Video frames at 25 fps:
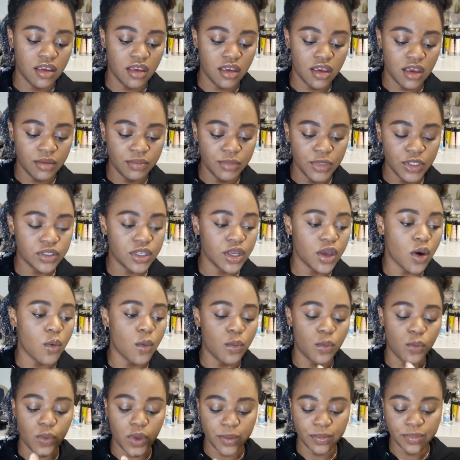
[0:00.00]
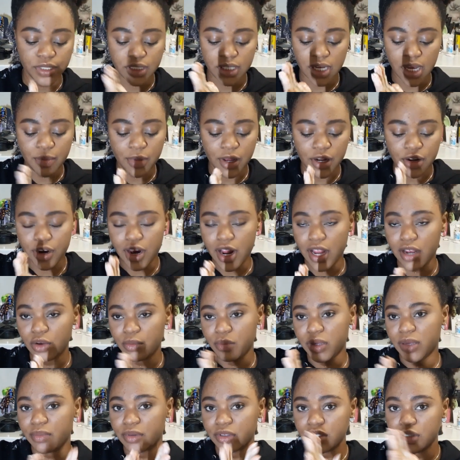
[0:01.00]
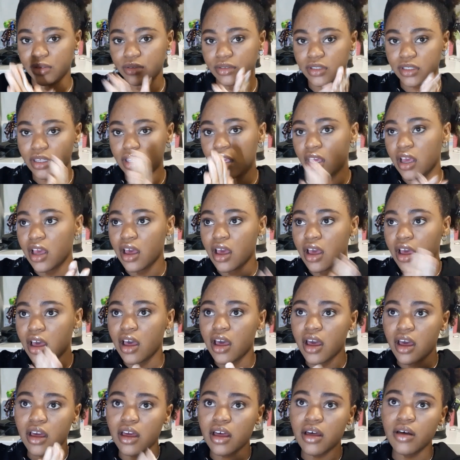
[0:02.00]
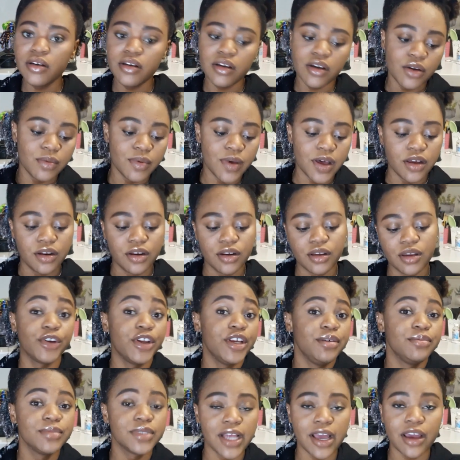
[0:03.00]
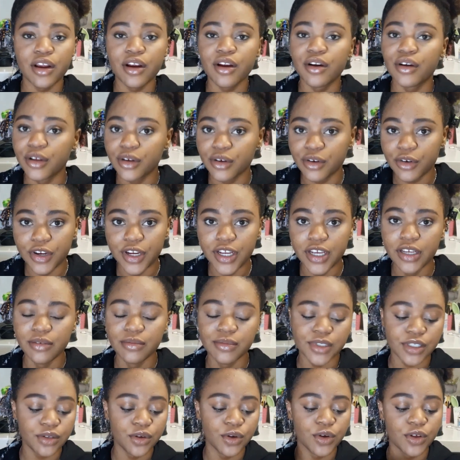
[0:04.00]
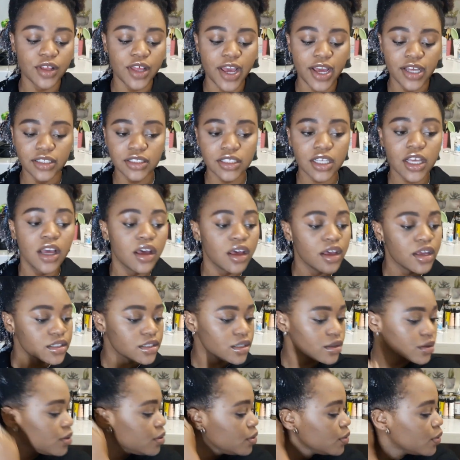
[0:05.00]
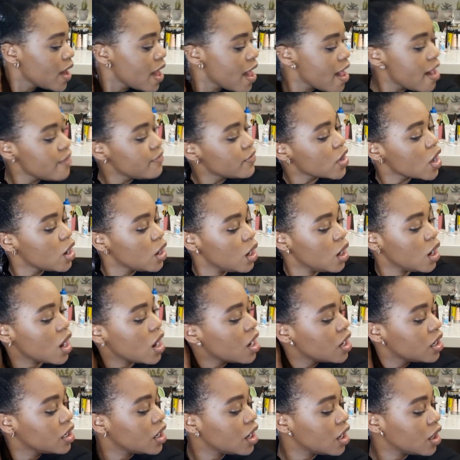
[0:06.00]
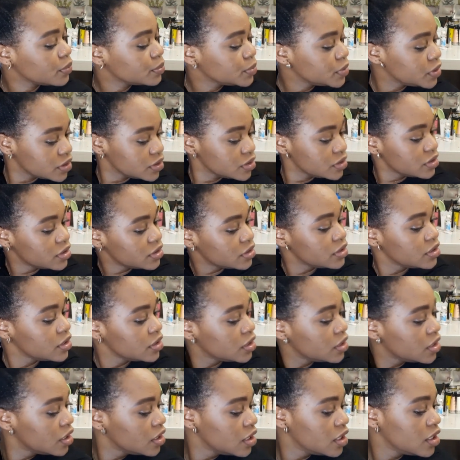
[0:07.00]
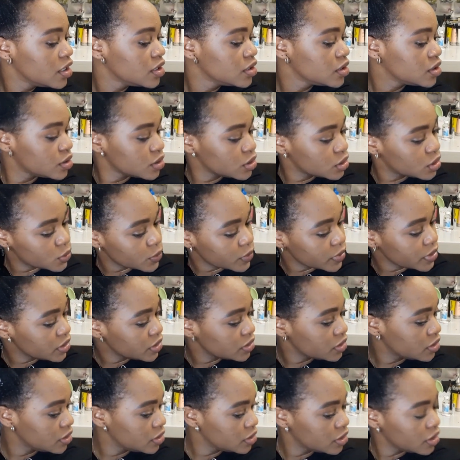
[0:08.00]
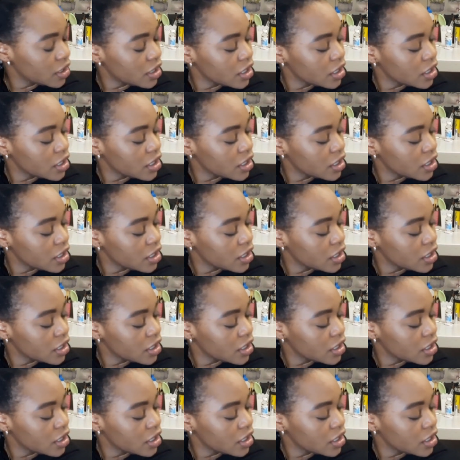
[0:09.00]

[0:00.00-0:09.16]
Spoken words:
I'm using lip shea butter. I know people use cocoa butter creams, like curl creams and all that. So you have a lot of options to switch